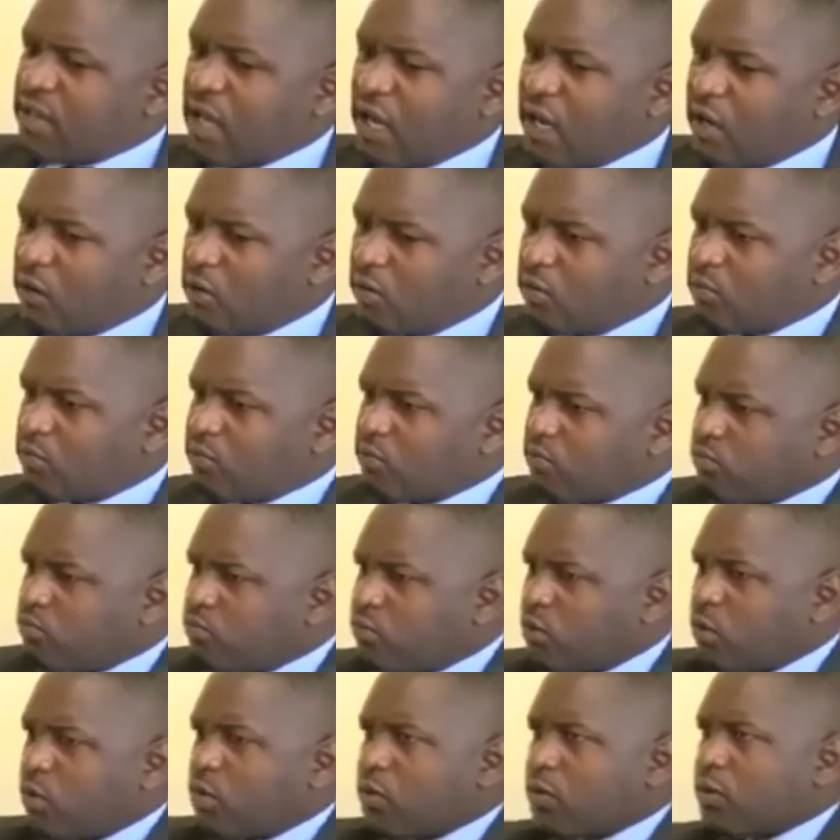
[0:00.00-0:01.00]
How
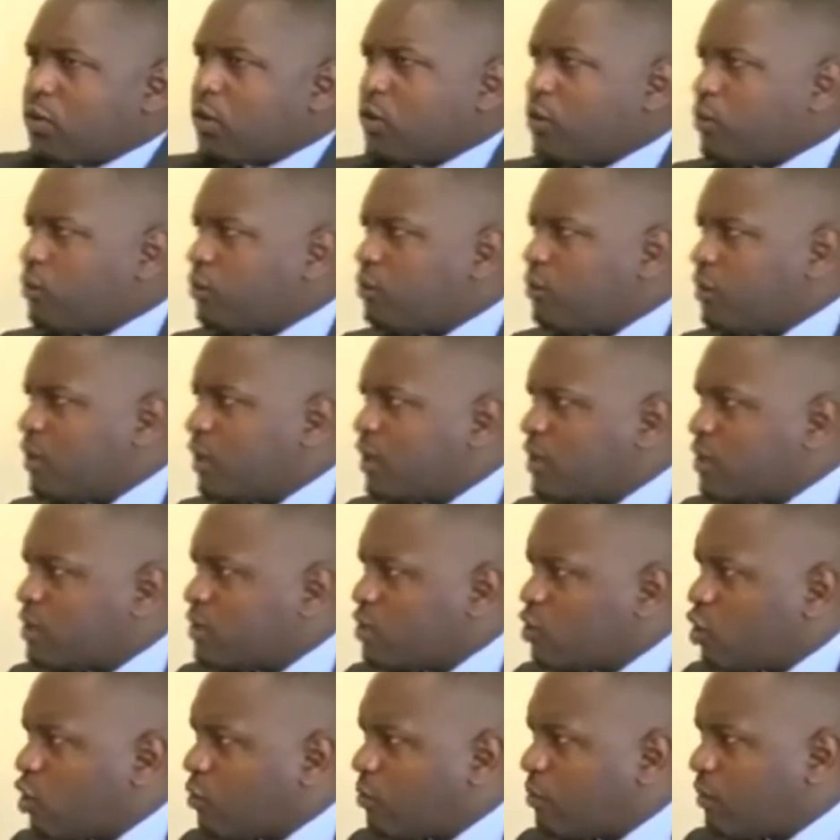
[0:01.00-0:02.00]
will the UPND
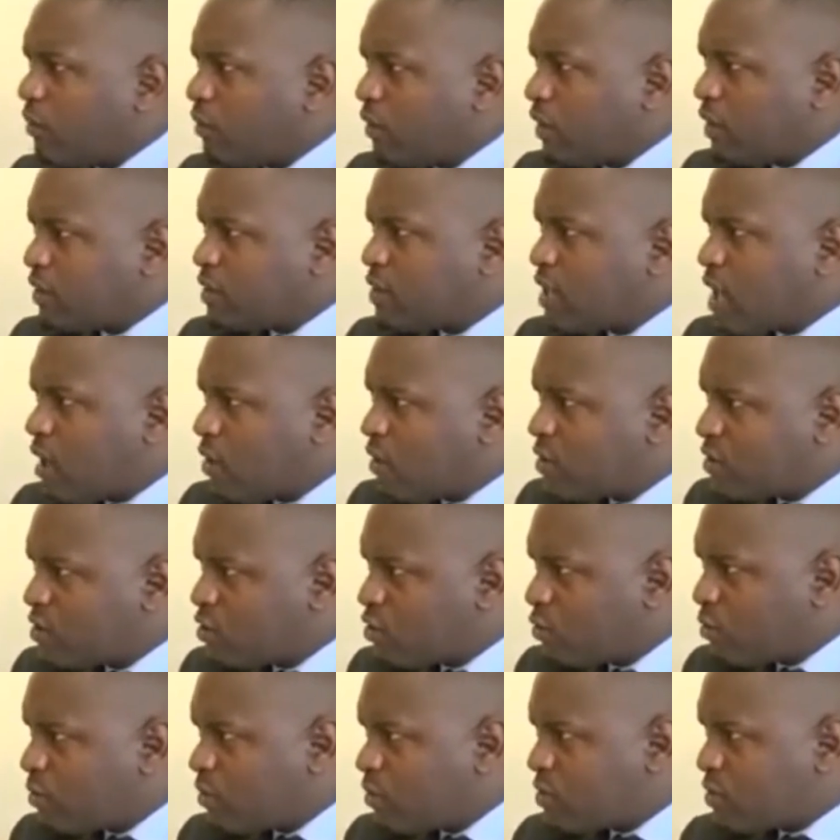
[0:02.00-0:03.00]
operate now
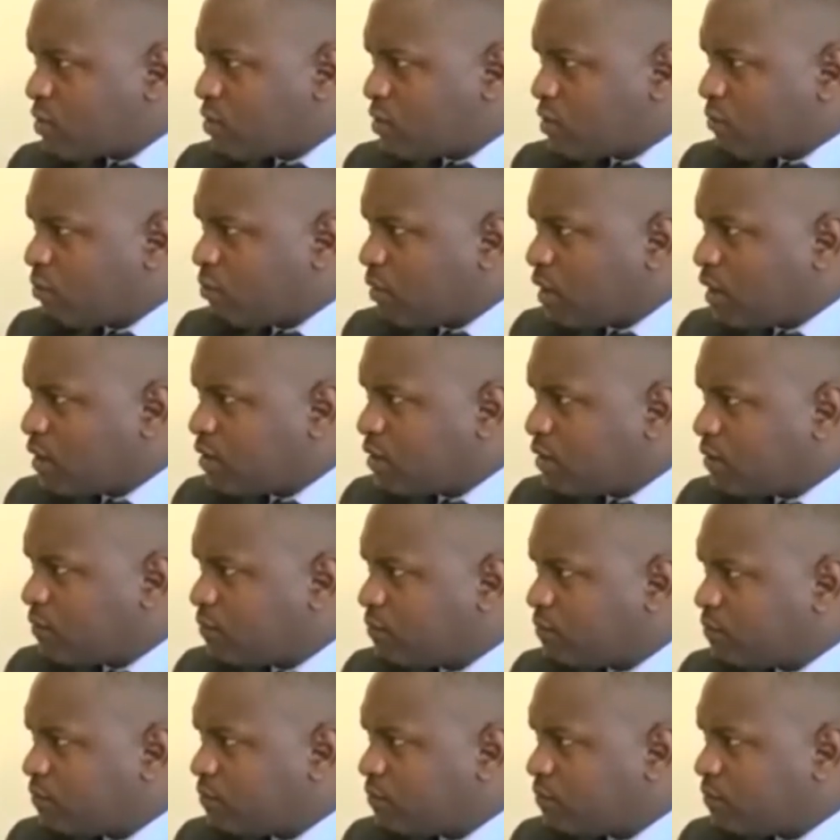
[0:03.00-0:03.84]
as an opposition? opposition party.